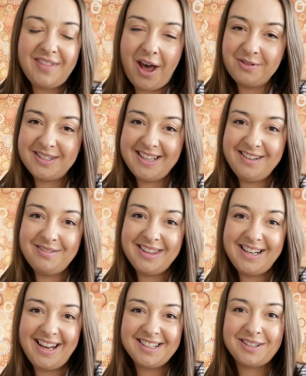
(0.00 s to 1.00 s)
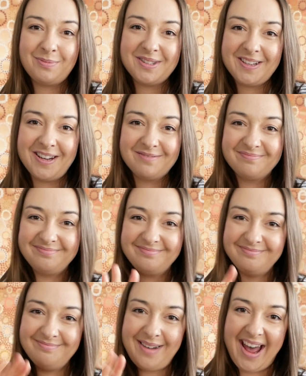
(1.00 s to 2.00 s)
I'll see you in the next episode.
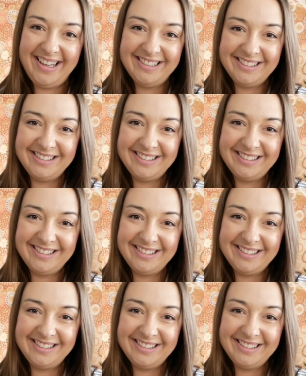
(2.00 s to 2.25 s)
Bye.